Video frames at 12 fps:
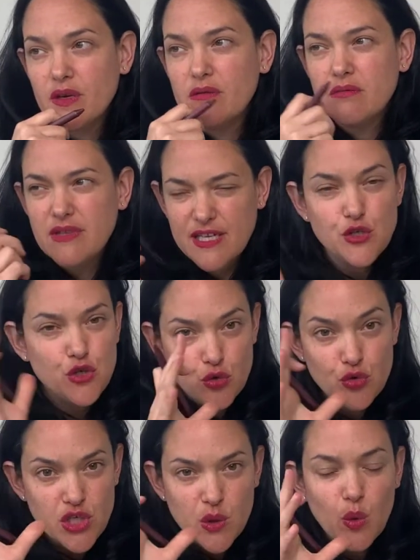That's
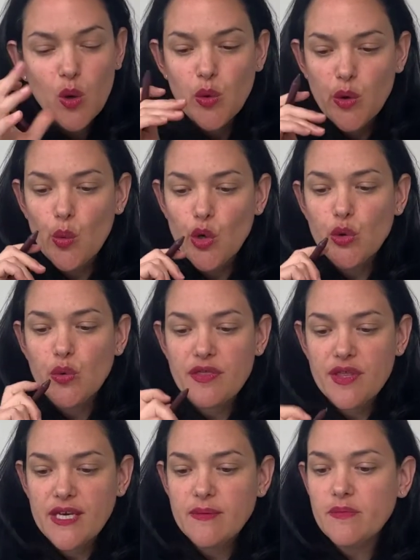usually what we work
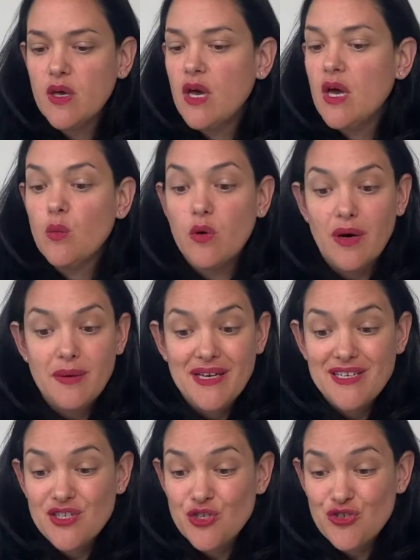within. We want to
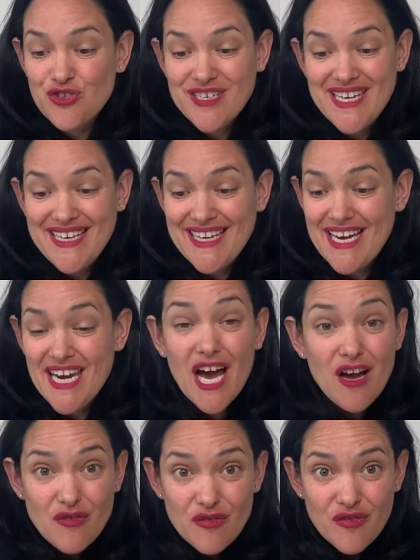make sure they're getting
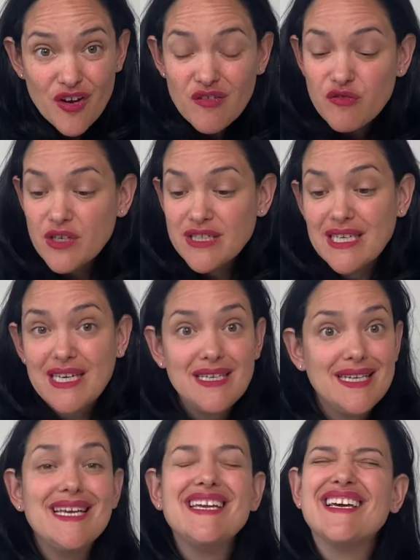enough of what they
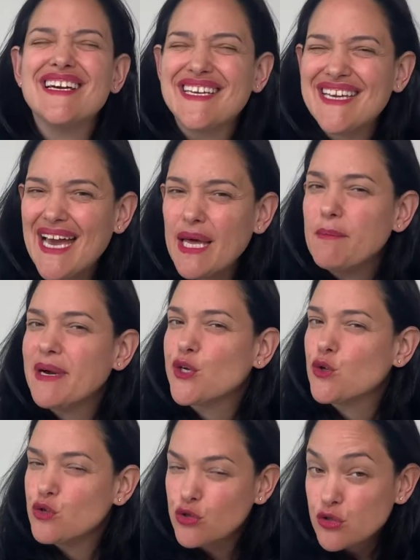need. Again,
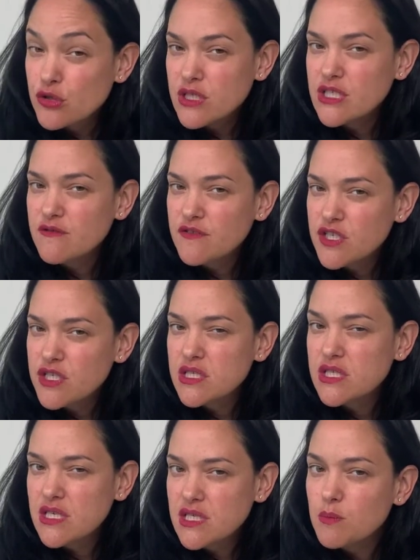micronutrient
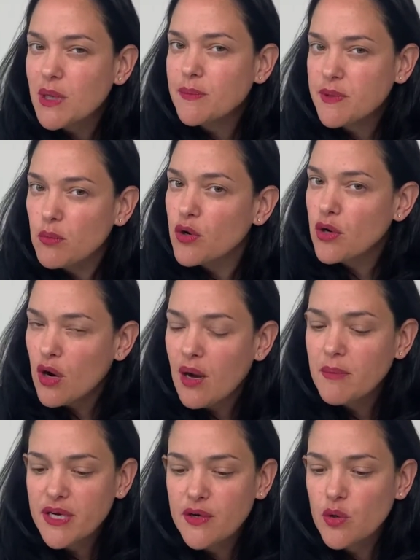deficiencies might be more
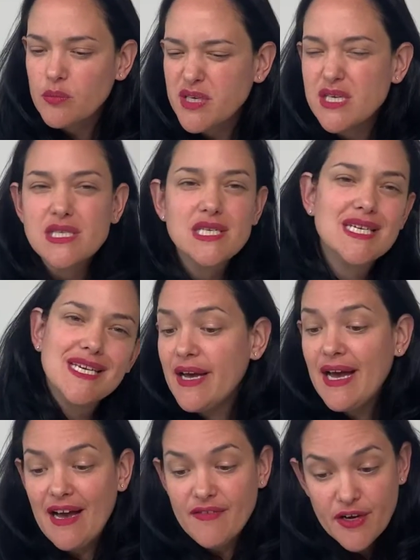common in obesity. Having a